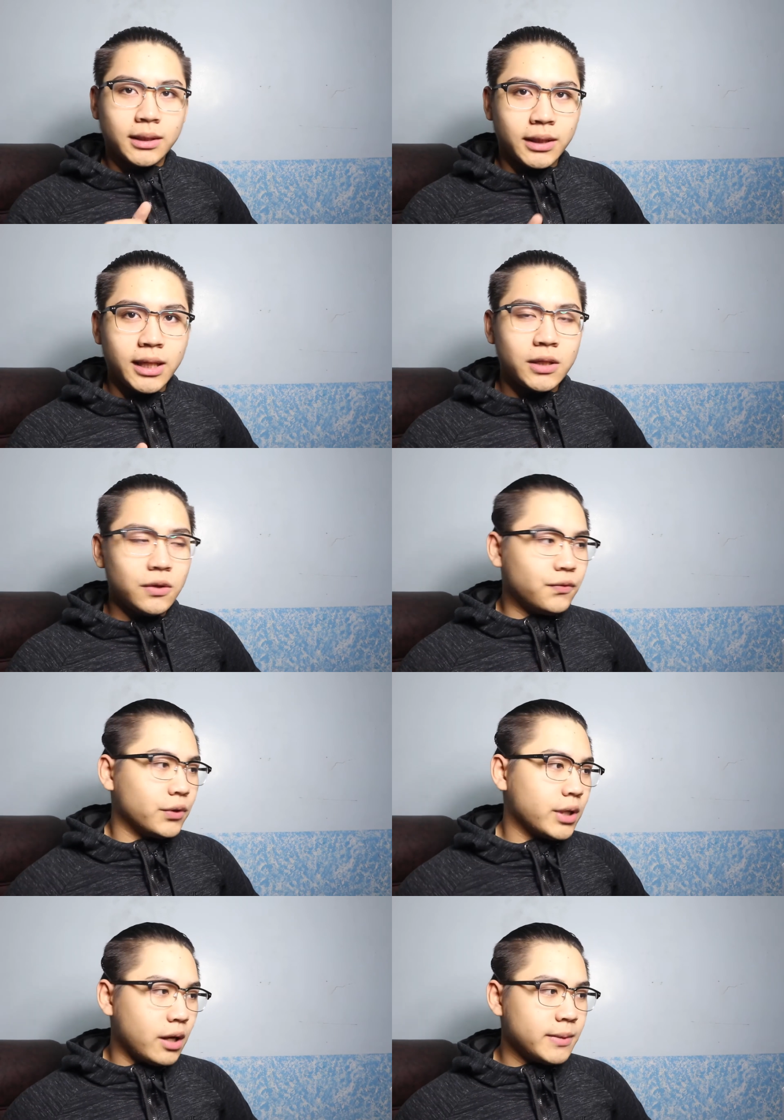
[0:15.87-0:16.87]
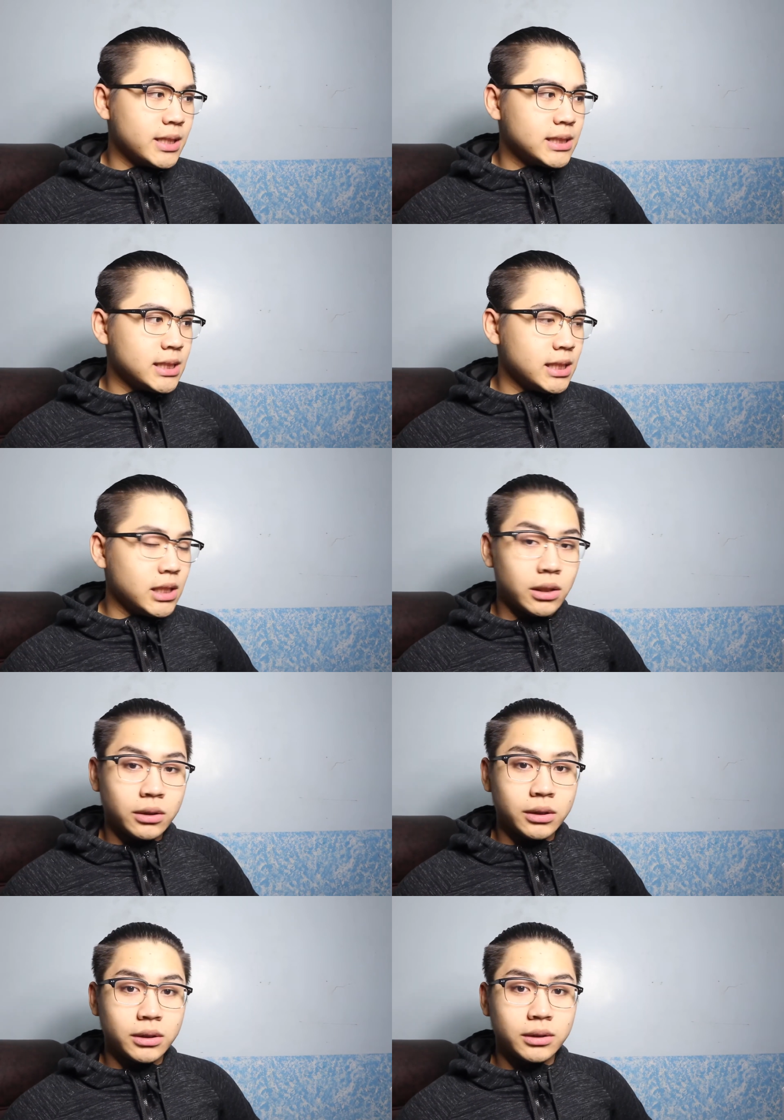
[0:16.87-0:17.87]
Thank you for commenting
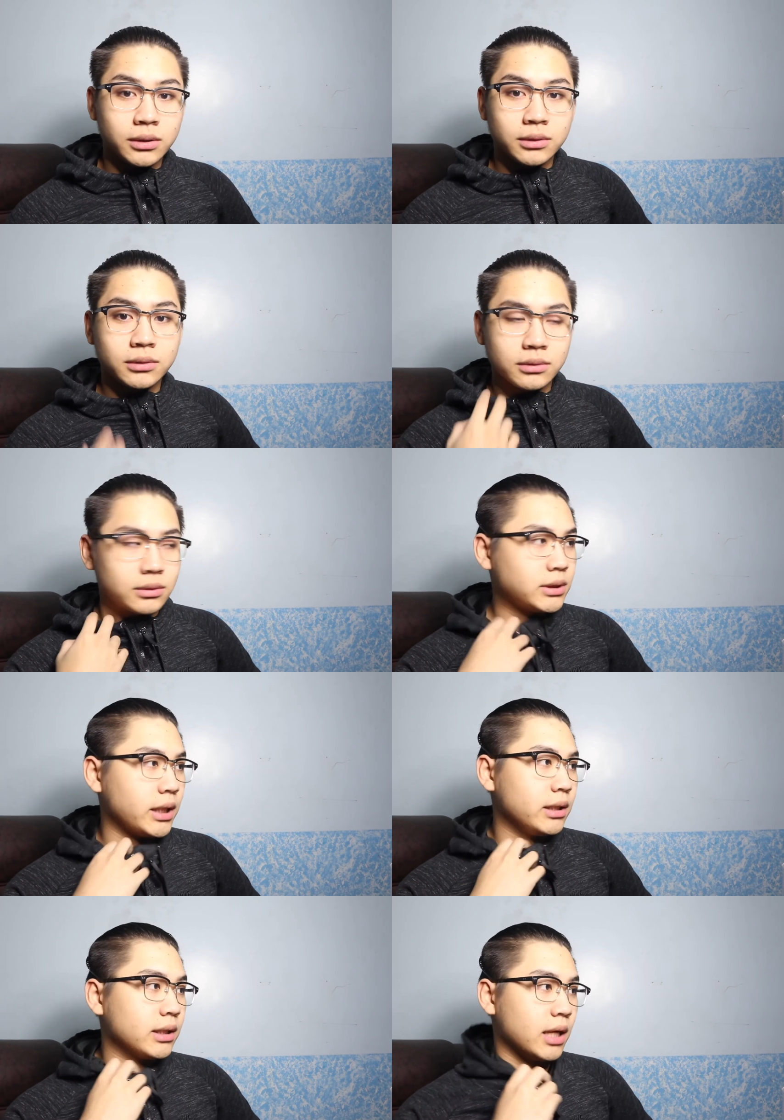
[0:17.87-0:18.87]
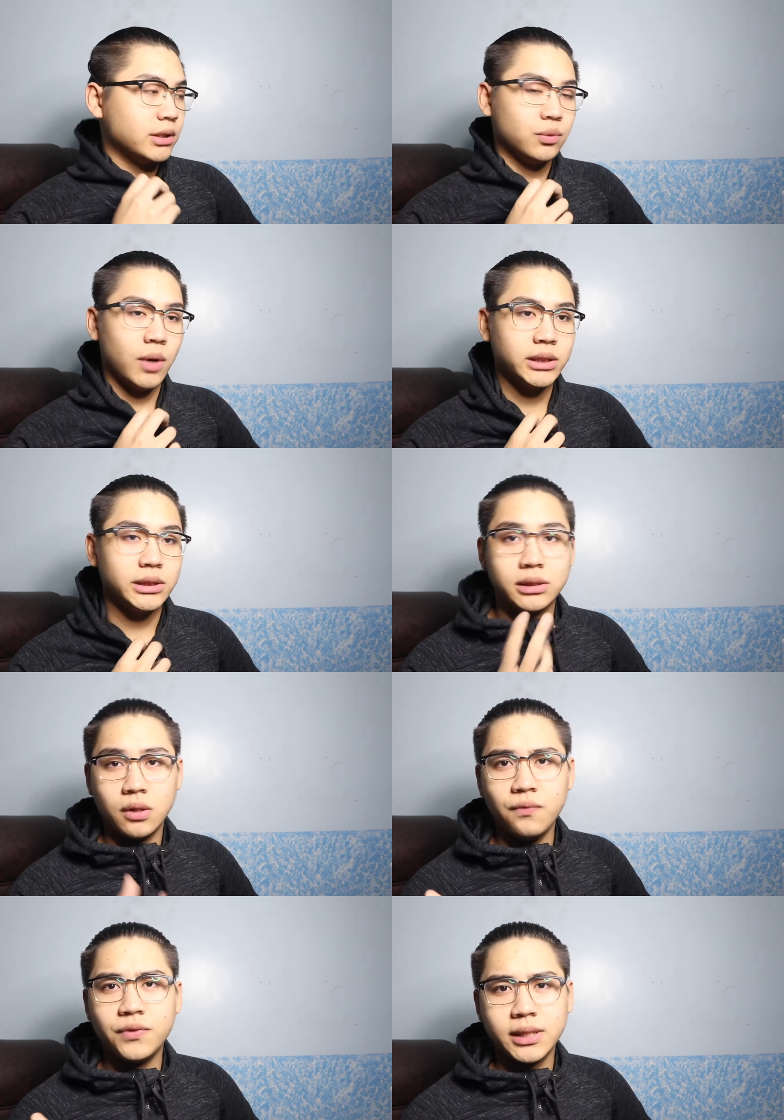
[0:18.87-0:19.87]
or saying that I should watch this.
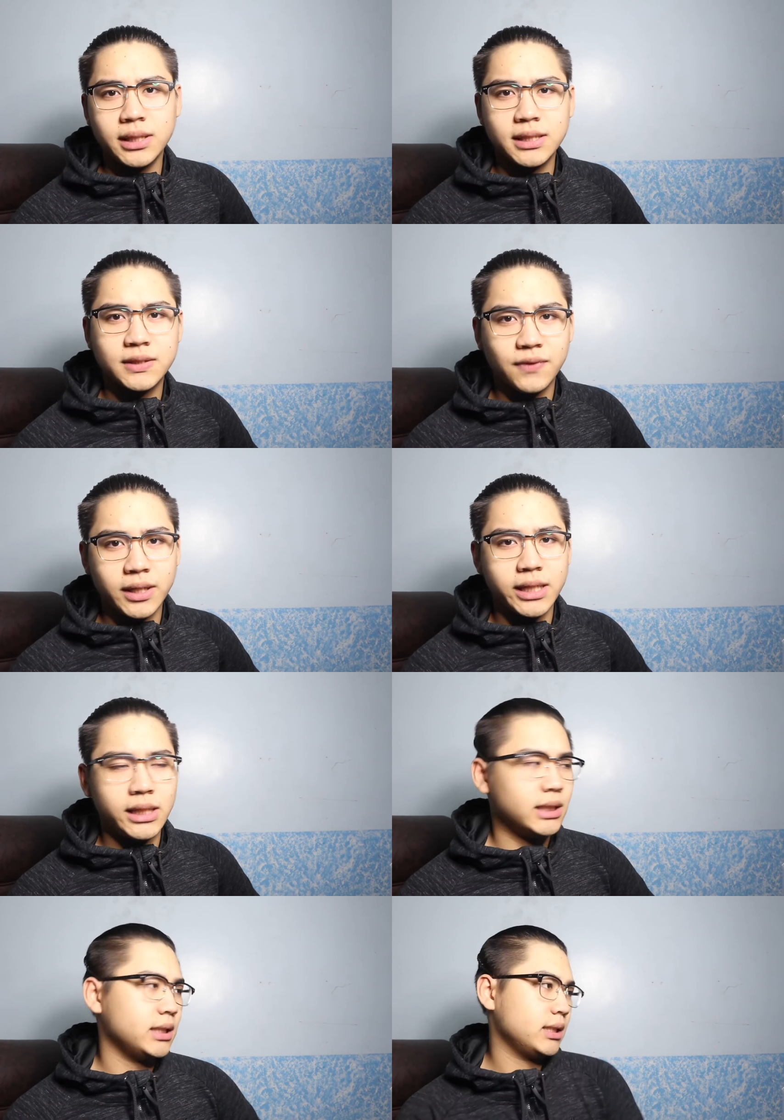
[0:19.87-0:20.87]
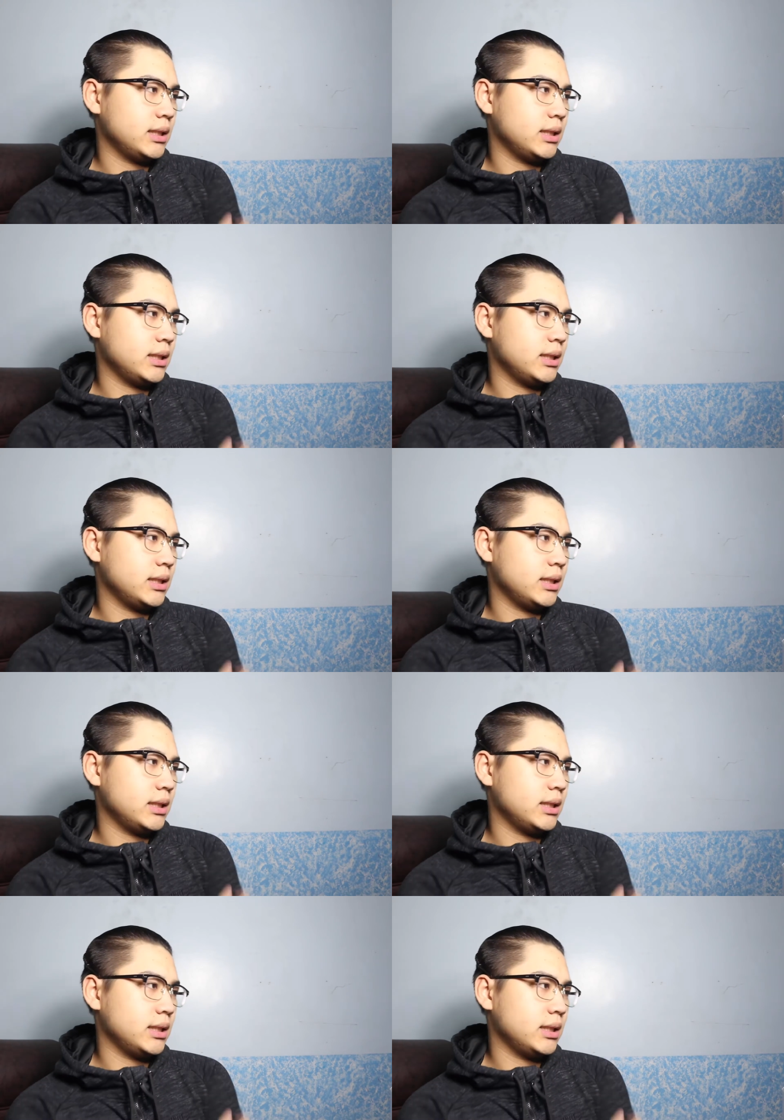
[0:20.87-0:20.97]
Hopefully this is funny.